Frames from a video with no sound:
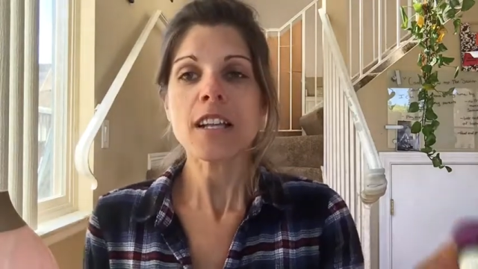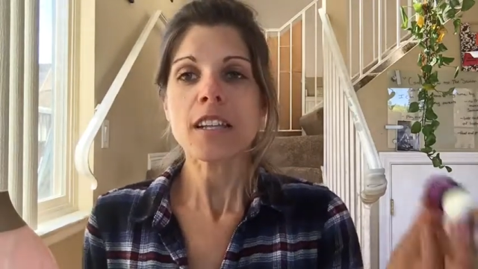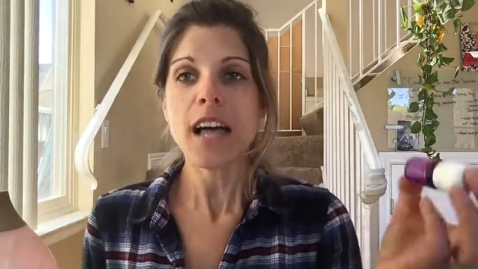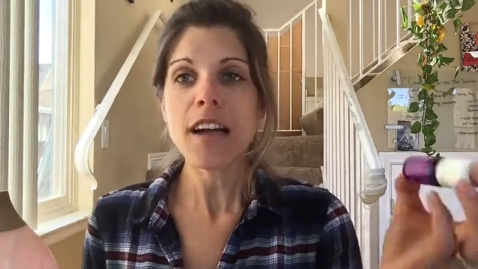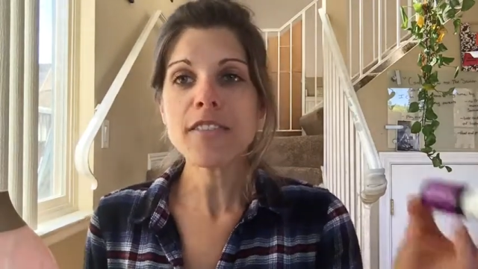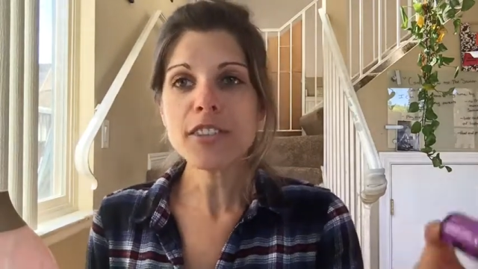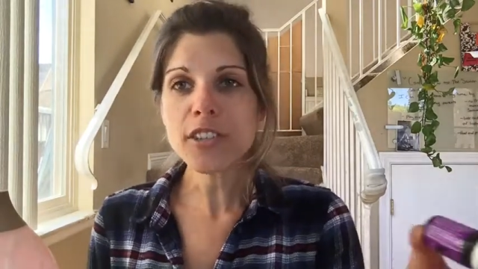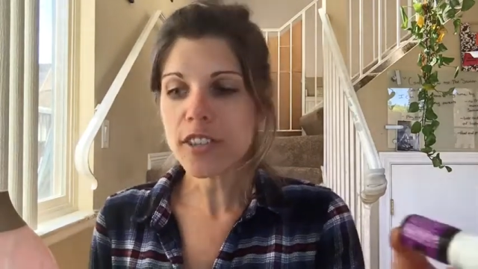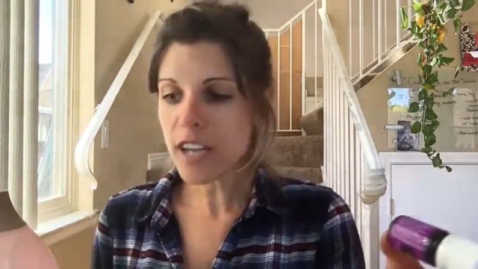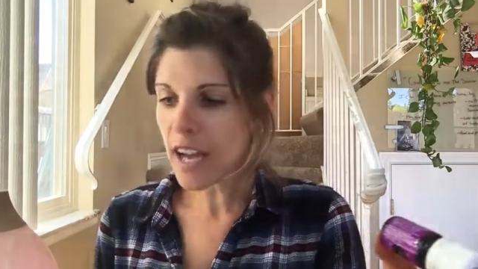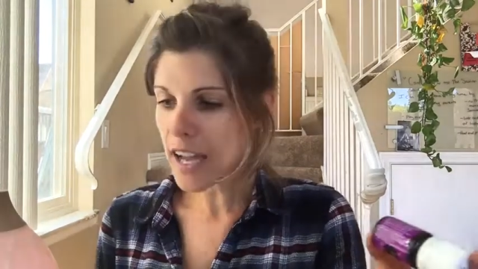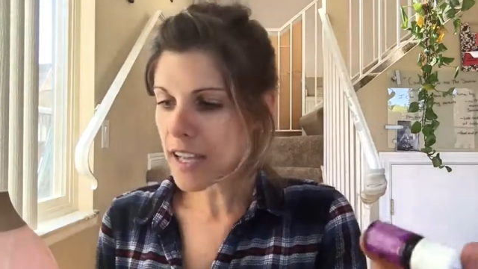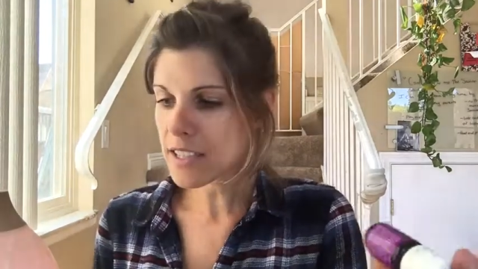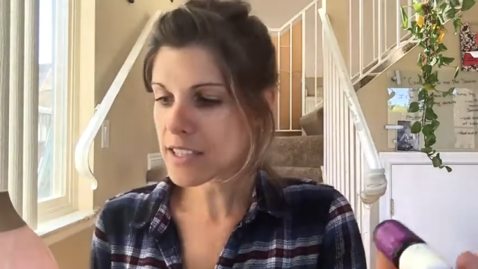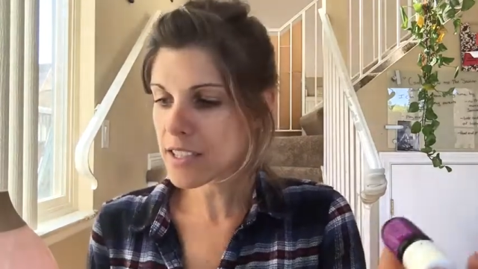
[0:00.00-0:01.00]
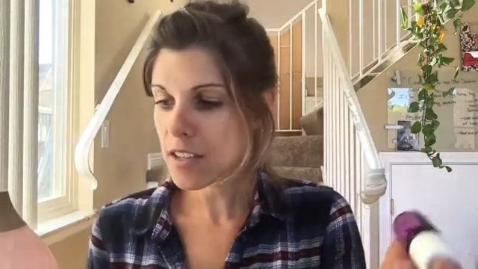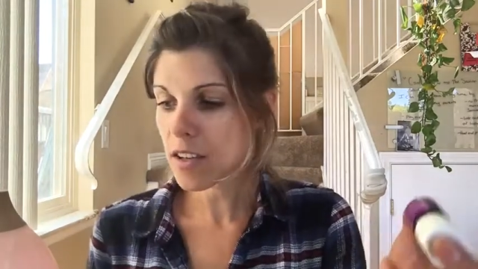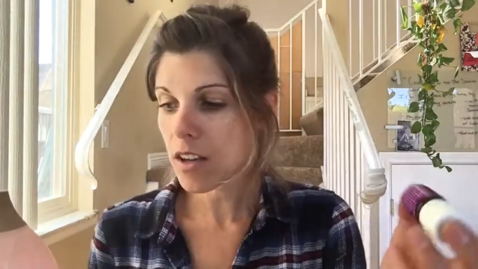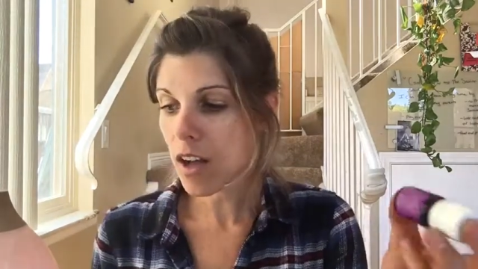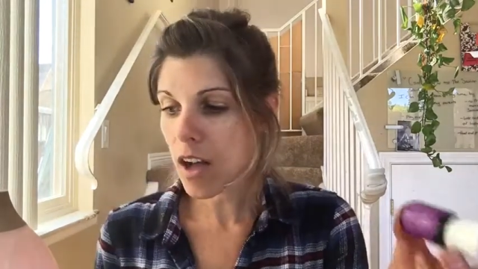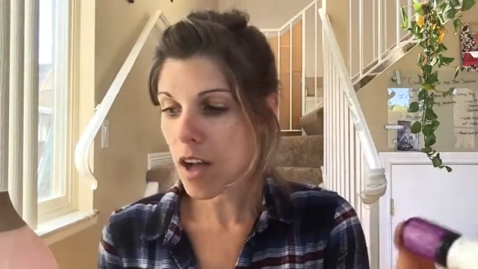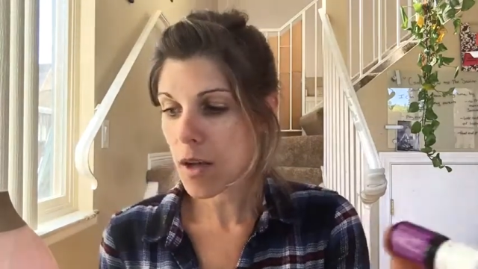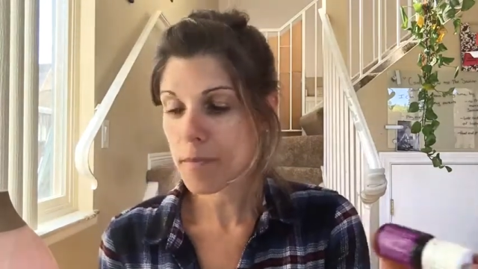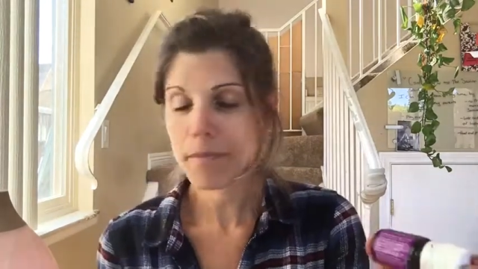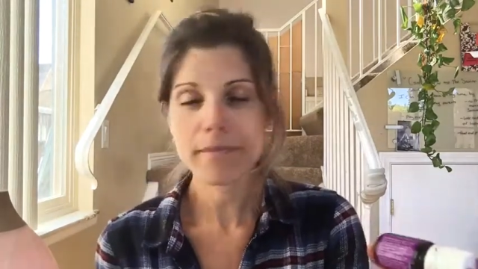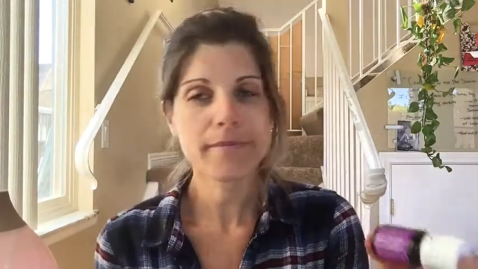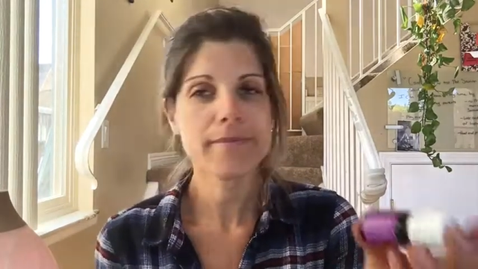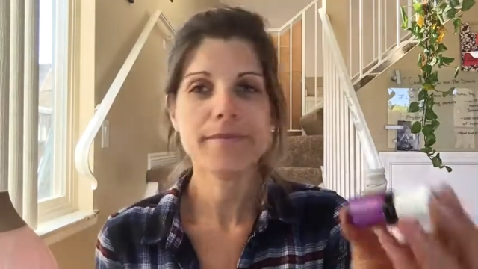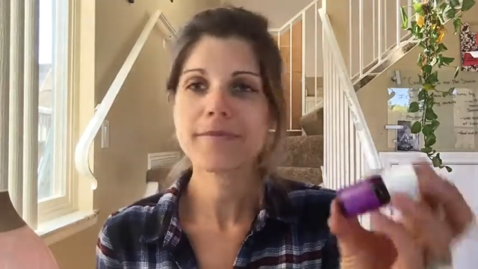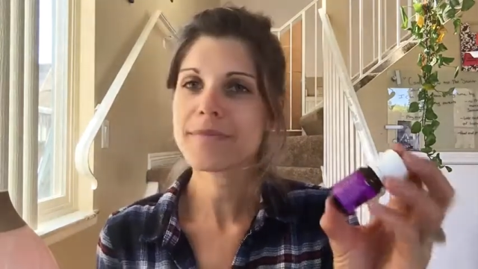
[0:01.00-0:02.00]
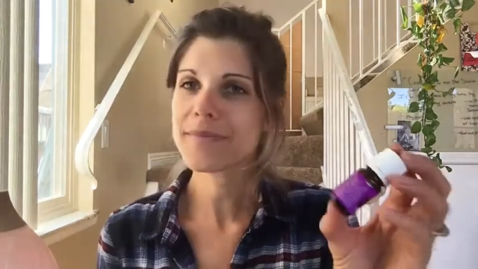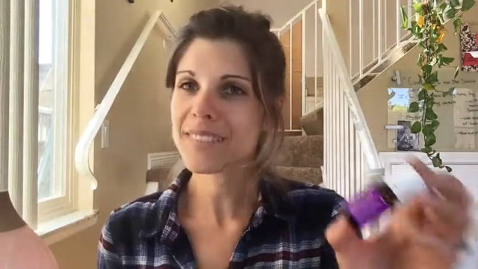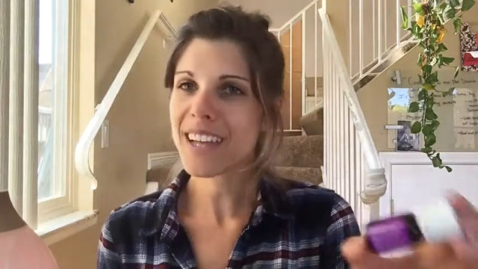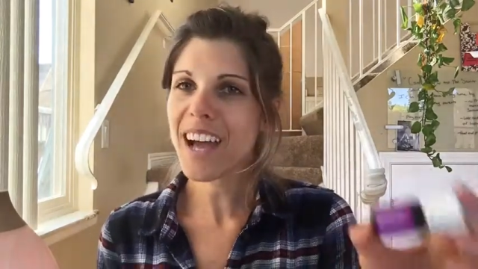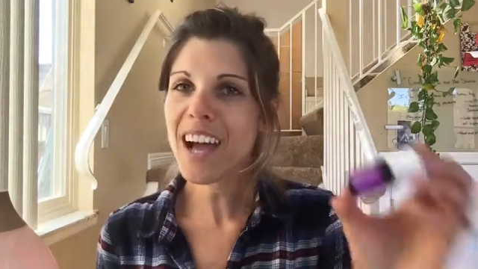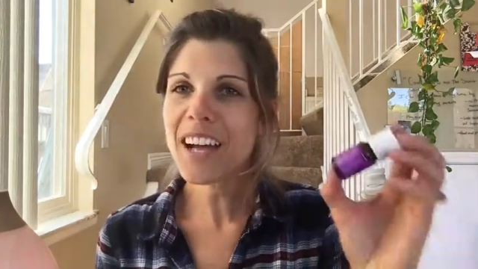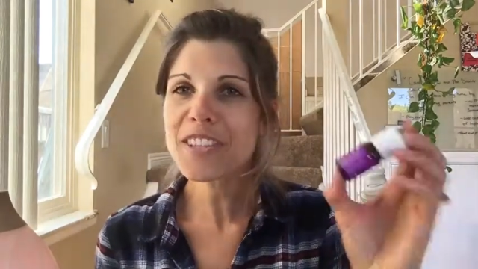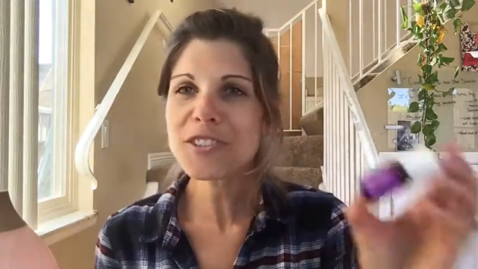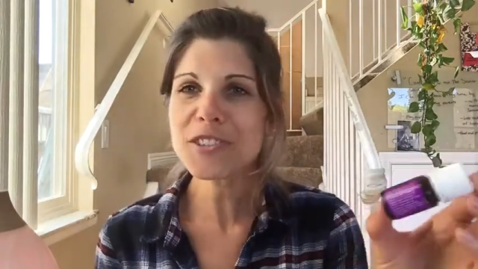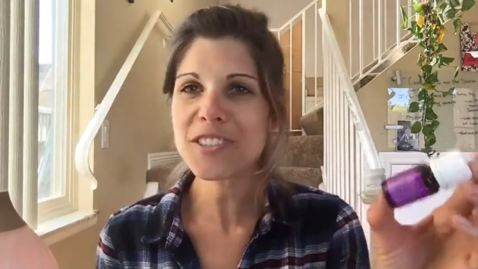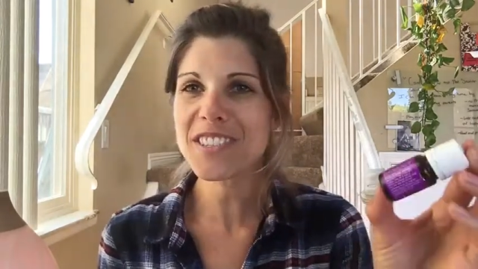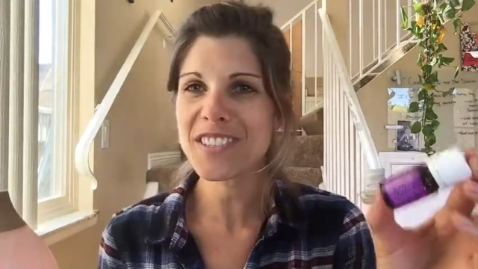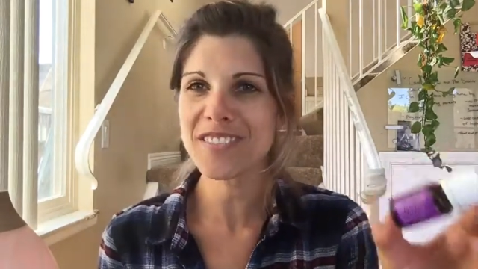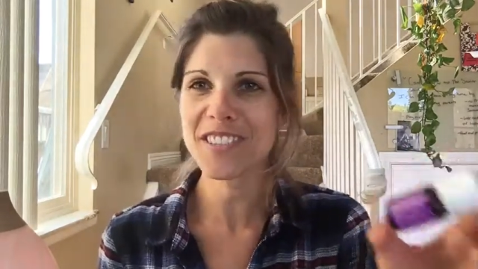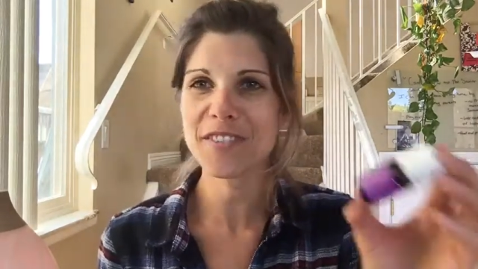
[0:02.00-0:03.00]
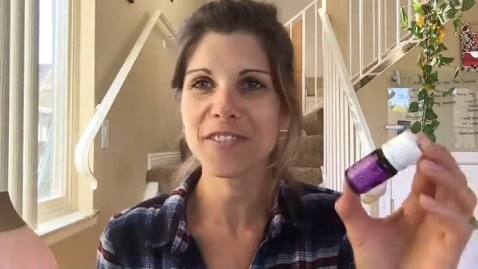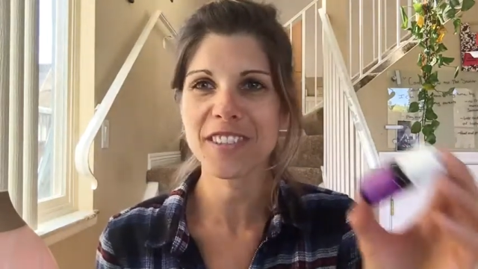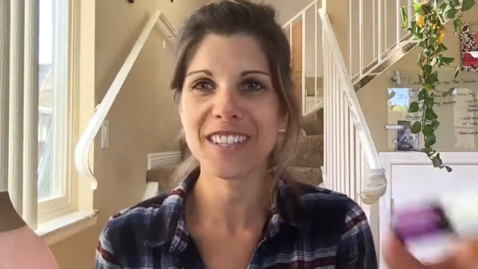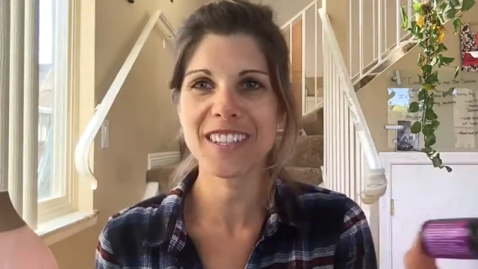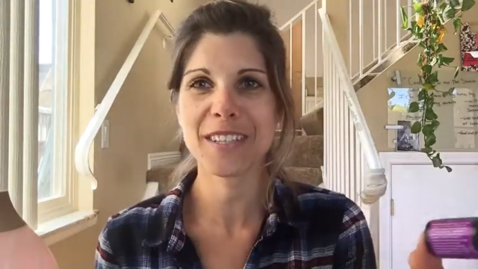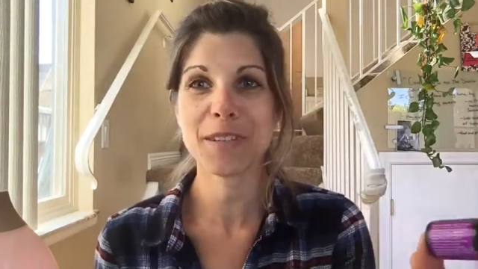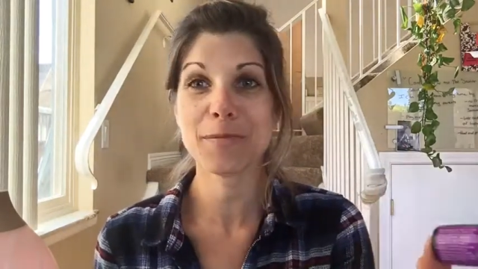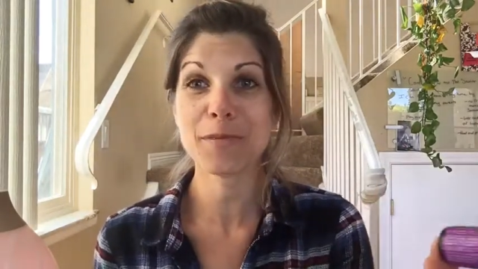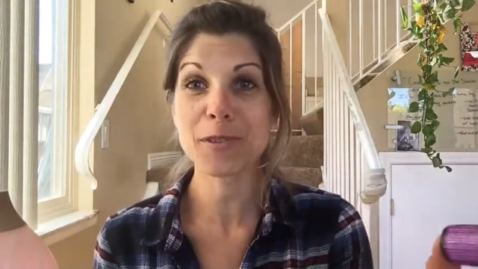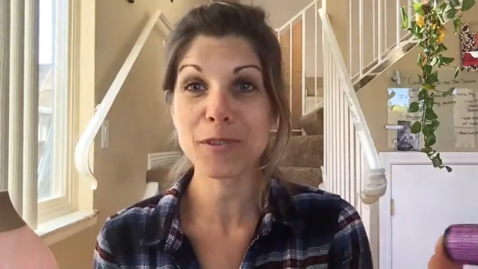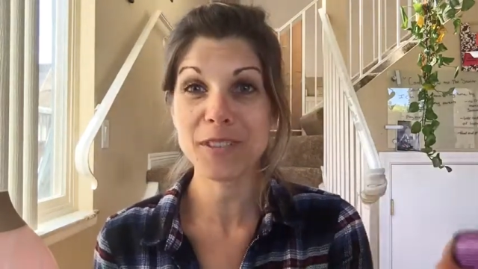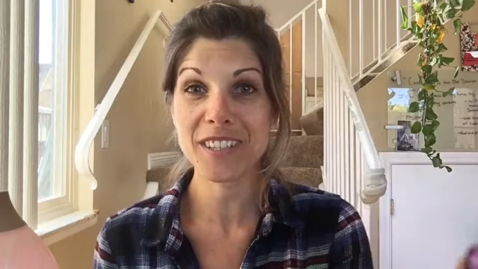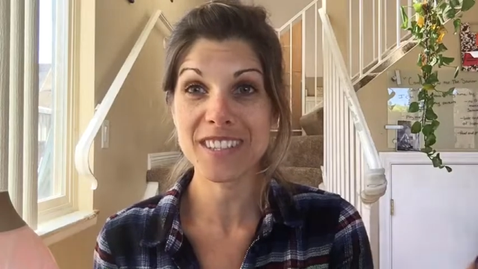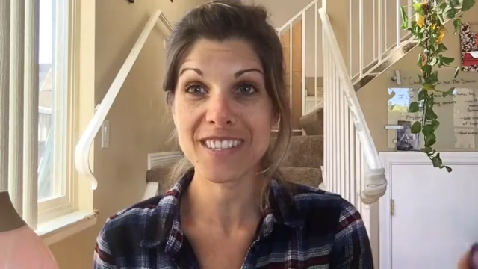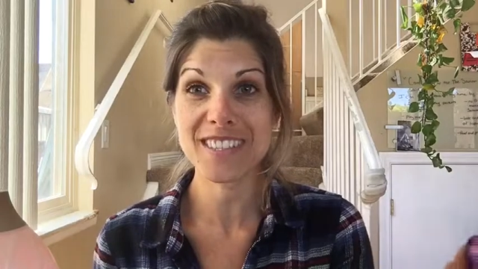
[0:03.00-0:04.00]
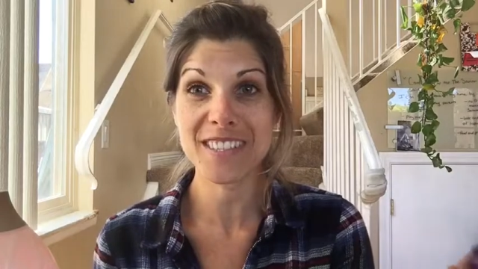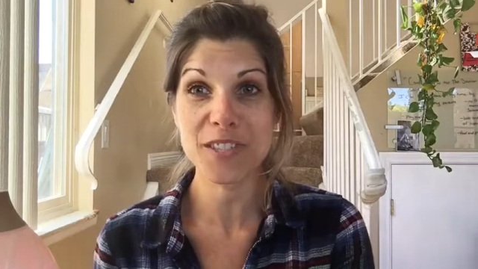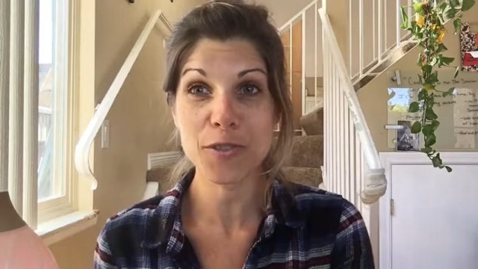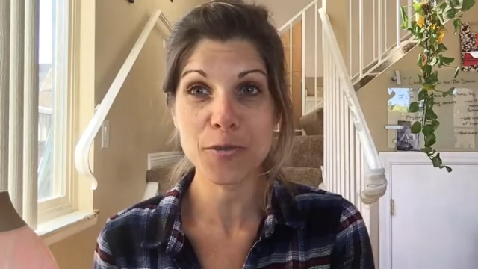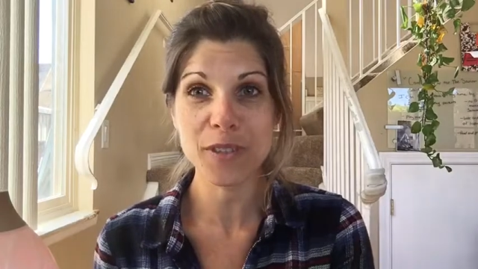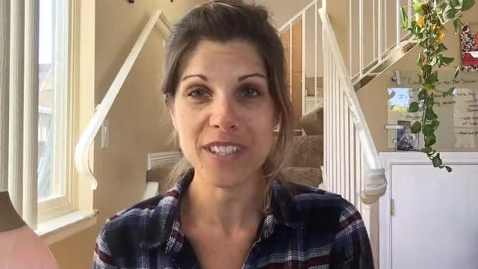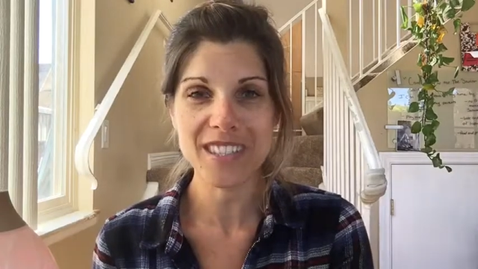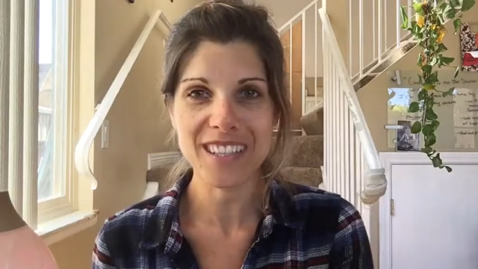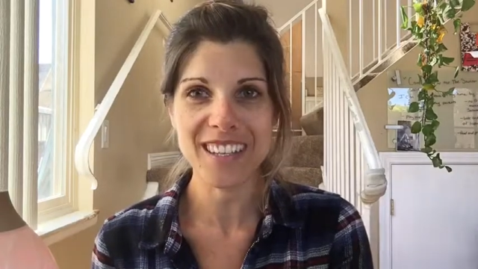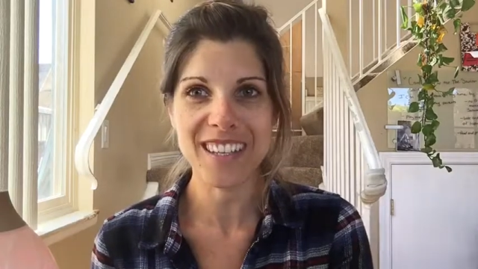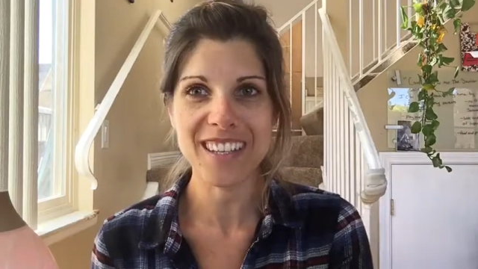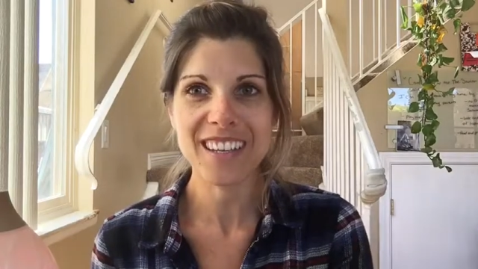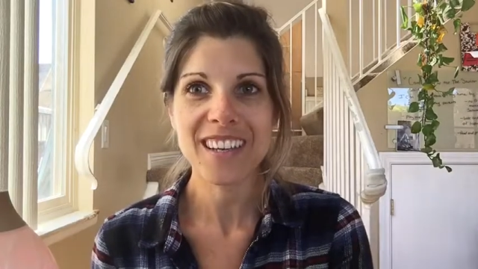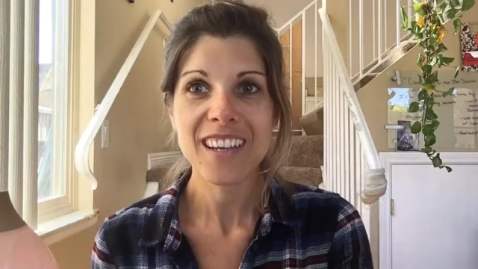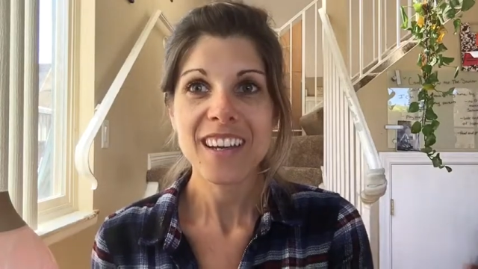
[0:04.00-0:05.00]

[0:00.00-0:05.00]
Lavender has hundreds of different chemical constituents in it.